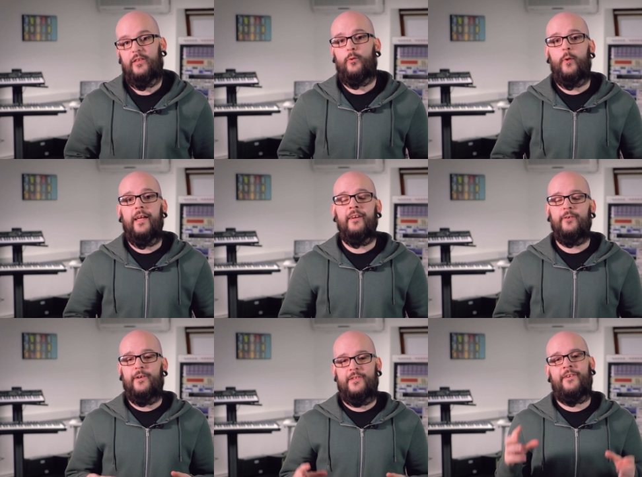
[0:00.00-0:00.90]
The Wing
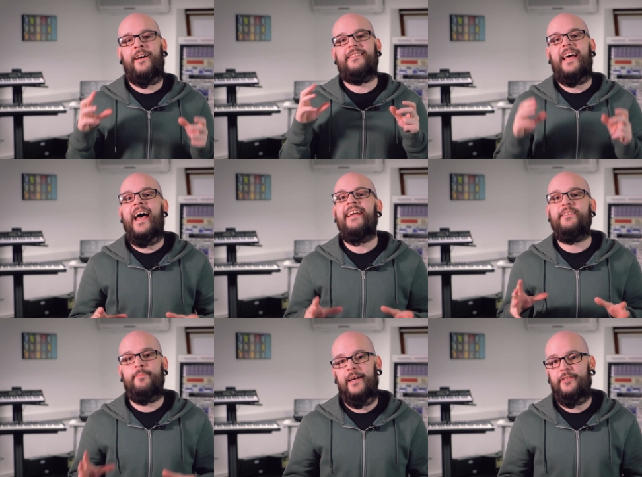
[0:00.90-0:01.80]
also has
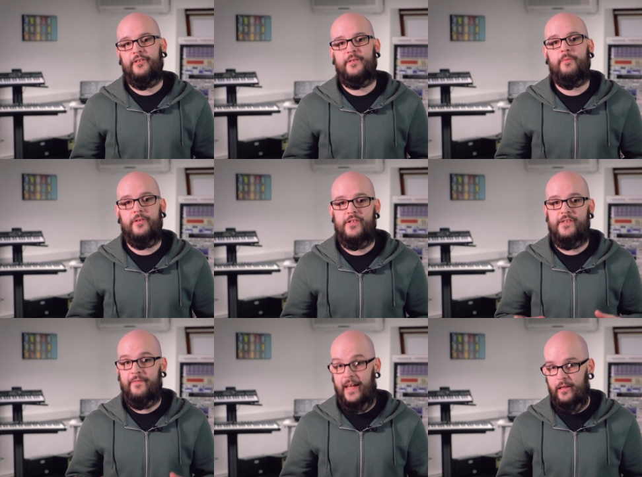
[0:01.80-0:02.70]
eight matrix buses
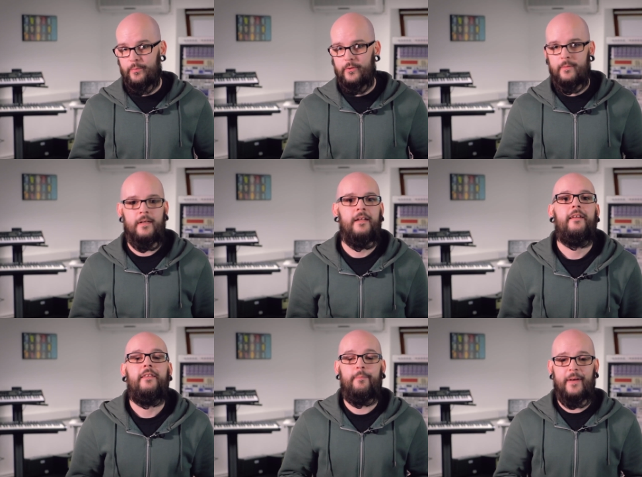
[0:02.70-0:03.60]
available.
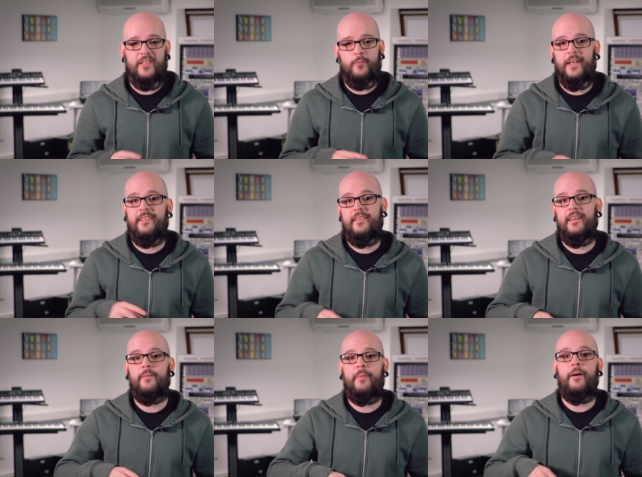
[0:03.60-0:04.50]
The best way to
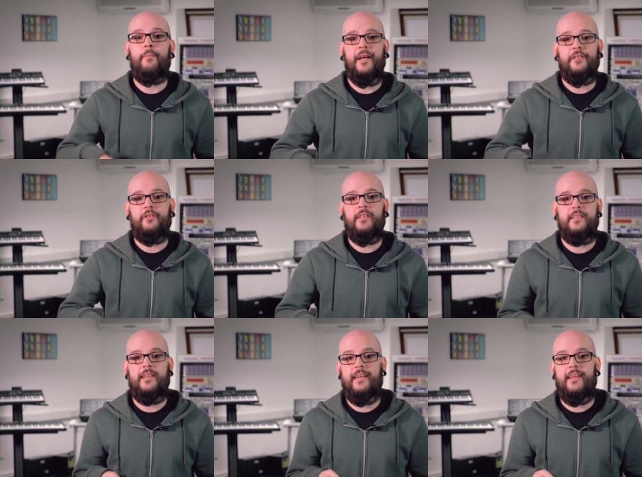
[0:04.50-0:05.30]
think about a matrix